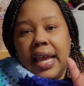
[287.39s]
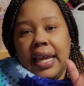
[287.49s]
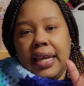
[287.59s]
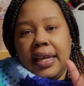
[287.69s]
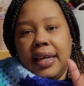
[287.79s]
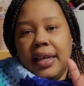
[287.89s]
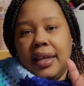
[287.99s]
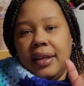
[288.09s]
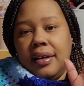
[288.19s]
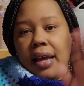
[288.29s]

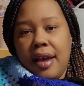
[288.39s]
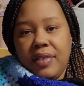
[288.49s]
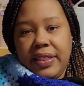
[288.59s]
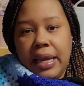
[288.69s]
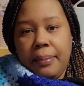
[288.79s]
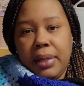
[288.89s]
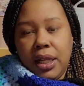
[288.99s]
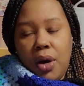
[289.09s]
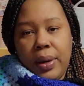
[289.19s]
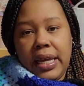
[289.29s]
and everything
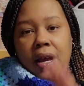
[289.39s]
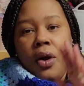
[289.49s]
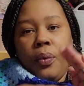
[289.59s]
below it,